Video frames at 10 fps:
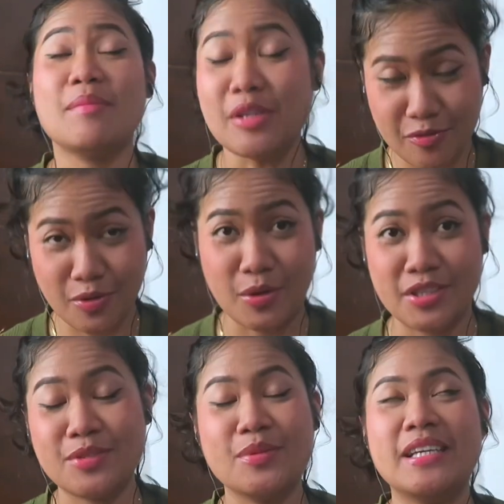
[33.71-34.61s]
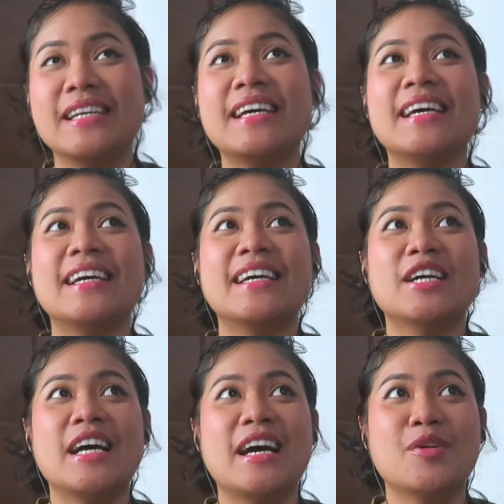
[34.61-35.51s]
I mean, of course, we
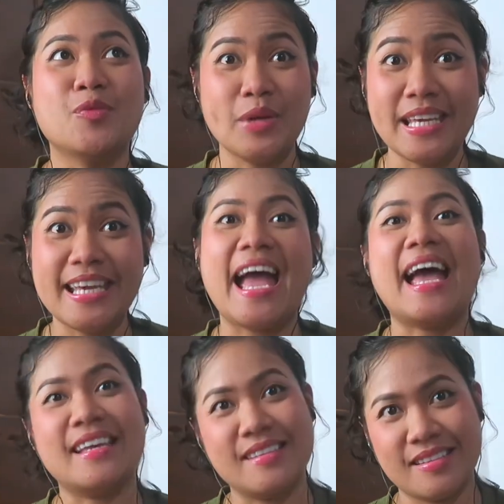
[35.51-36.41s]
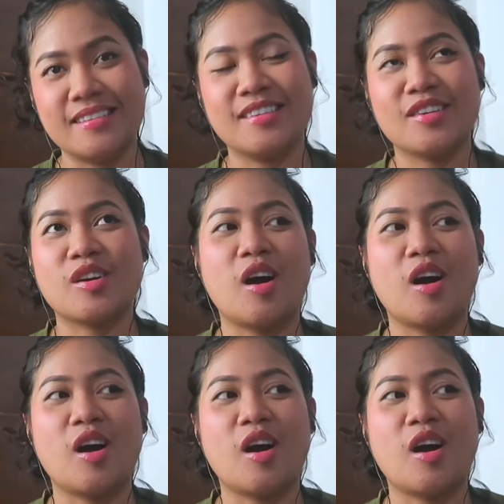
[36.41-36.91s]
as